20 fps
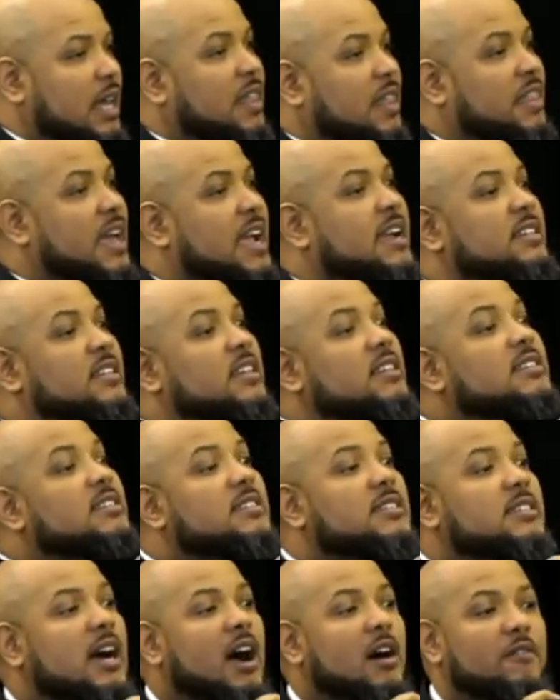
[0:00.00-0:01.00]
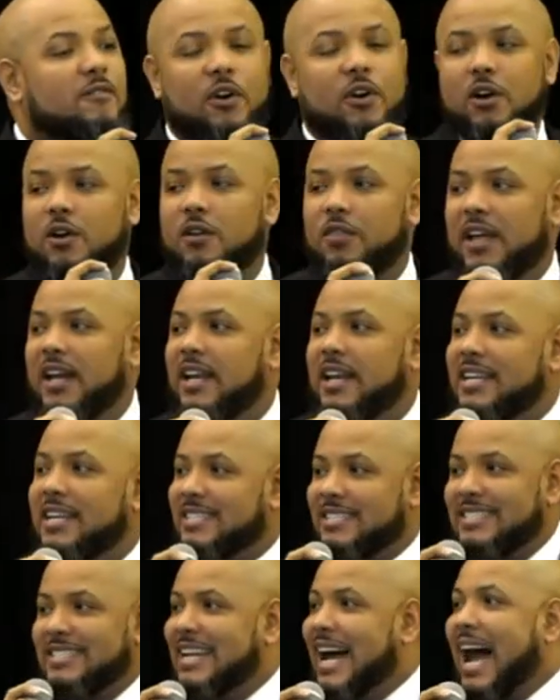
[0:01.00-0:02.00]
they discover that it
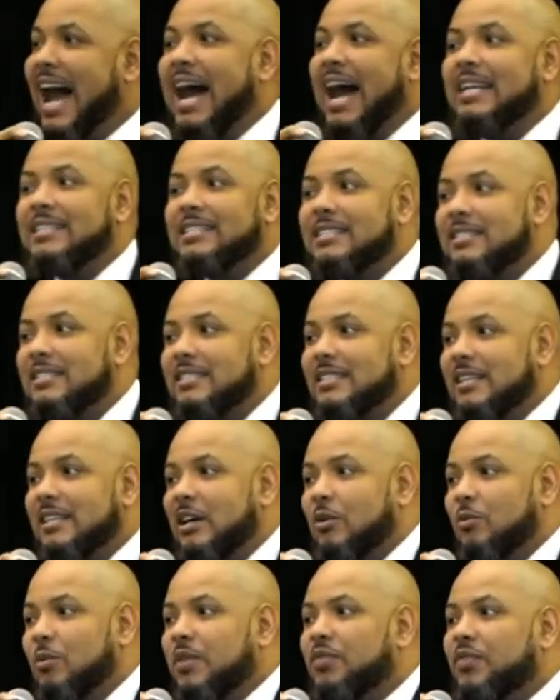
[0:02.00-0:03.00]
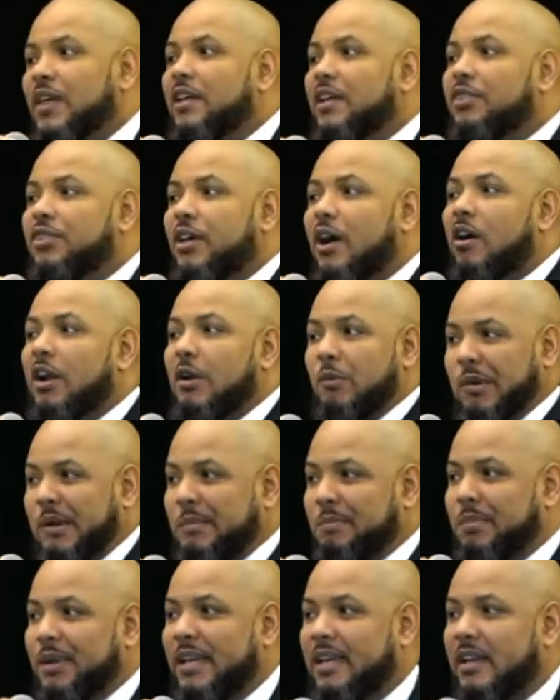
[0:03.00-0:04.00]
is not what they thought it
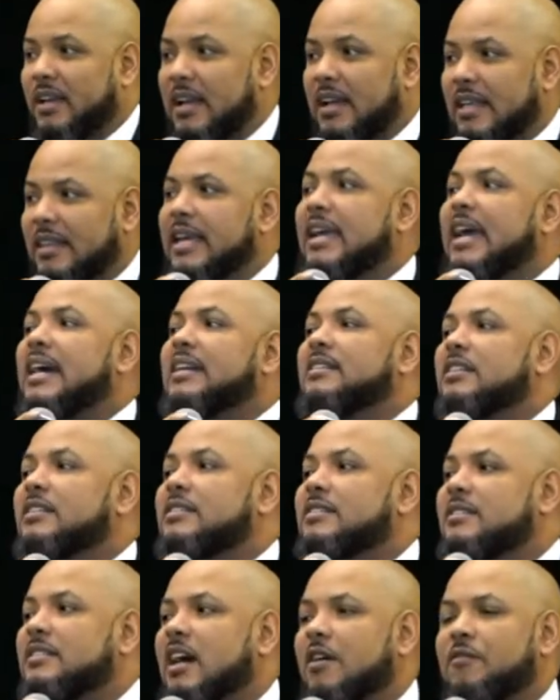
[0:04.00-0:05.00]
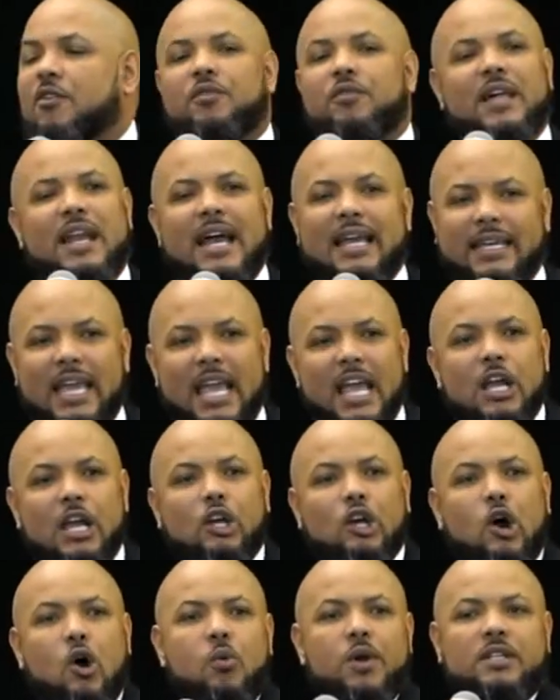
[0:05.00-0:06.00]
would be. They had discovered that I can't
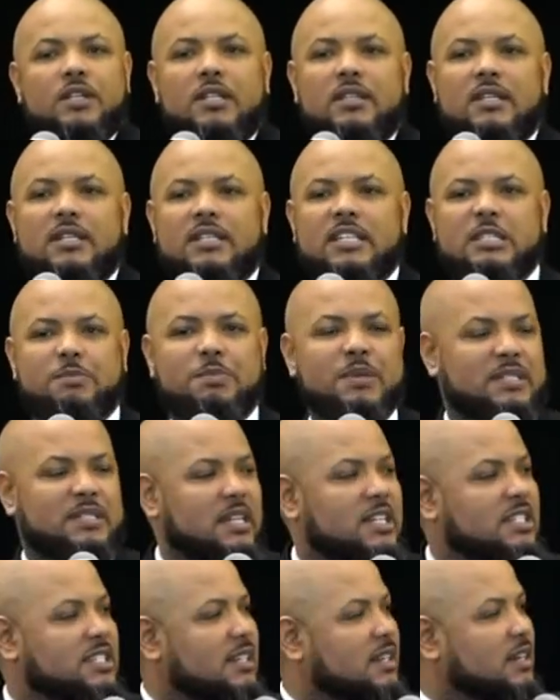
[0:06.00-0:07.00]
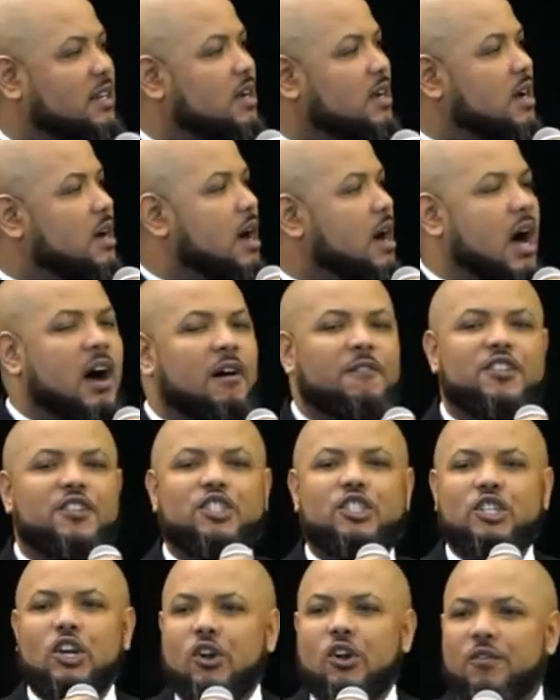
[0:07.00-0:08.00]
go into the disposition of
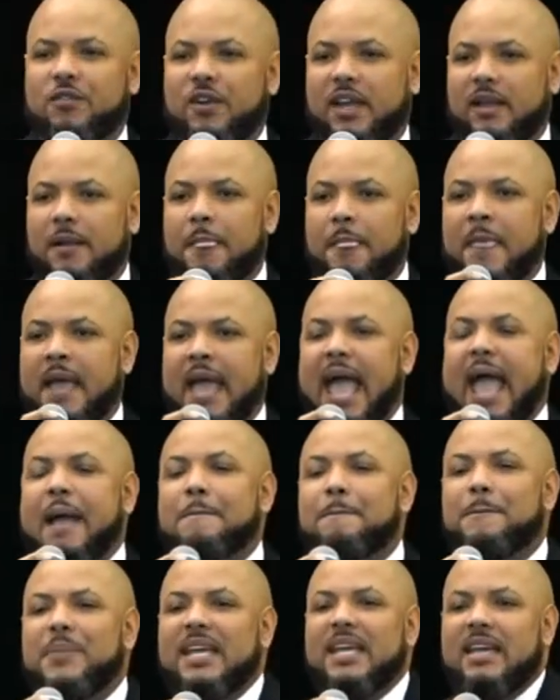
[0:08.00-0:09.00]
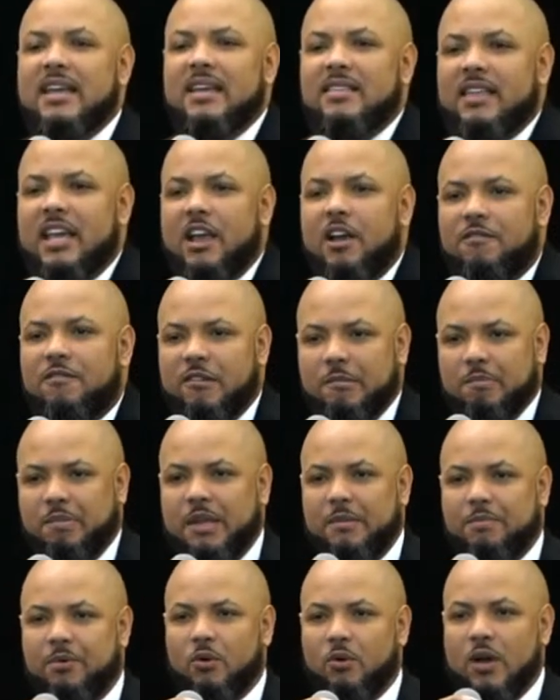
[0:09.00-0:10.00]
serving and being there for
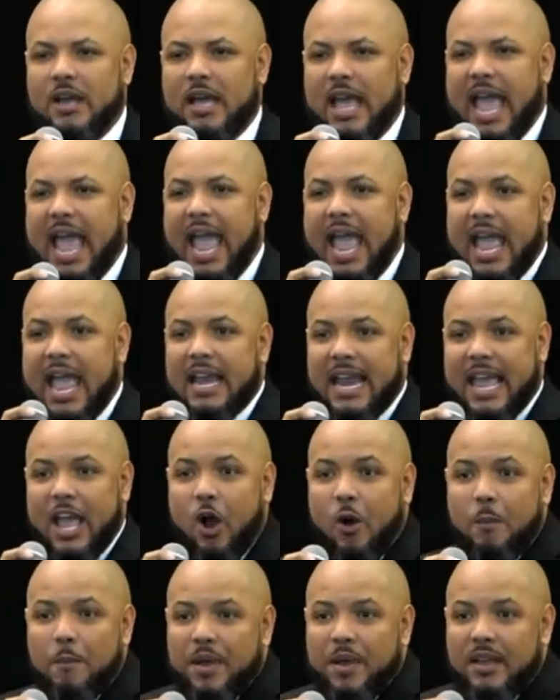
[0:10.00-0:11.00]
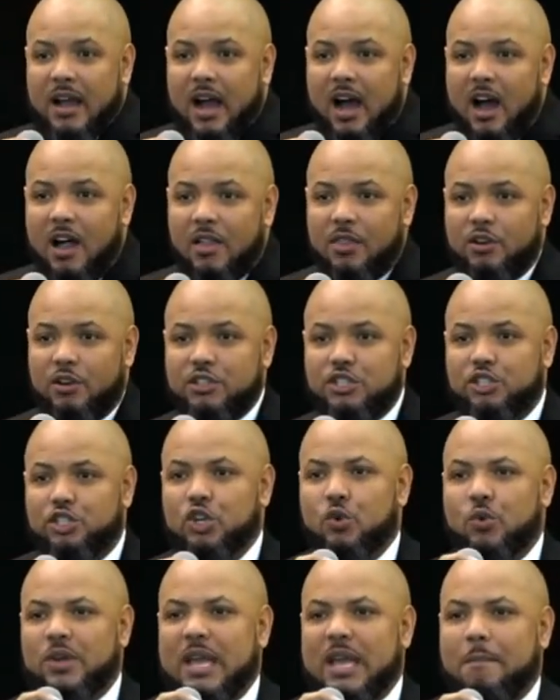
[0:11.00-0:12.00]
people and helping others,
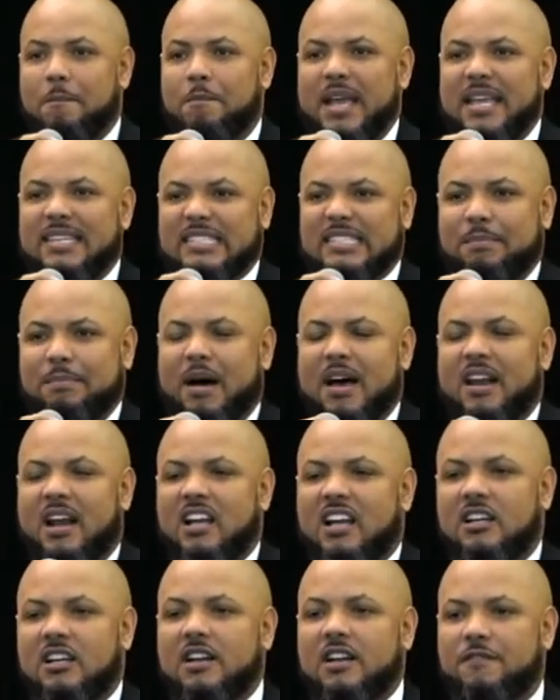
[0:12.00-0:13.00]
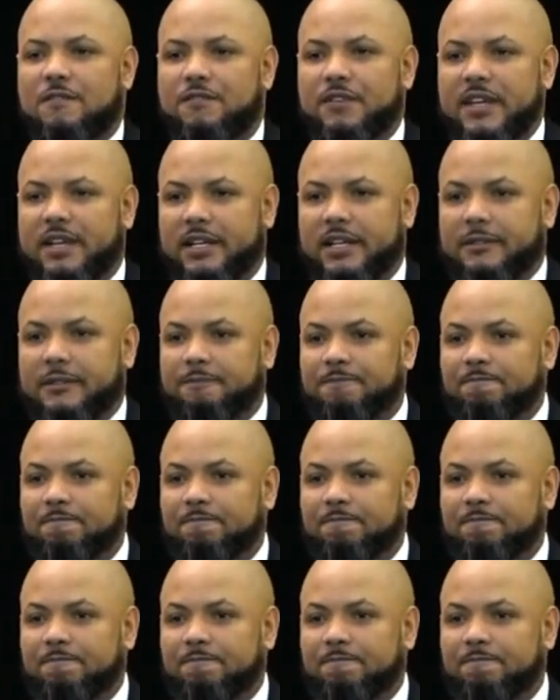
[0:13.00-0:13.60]
doing it based upon a gut feeling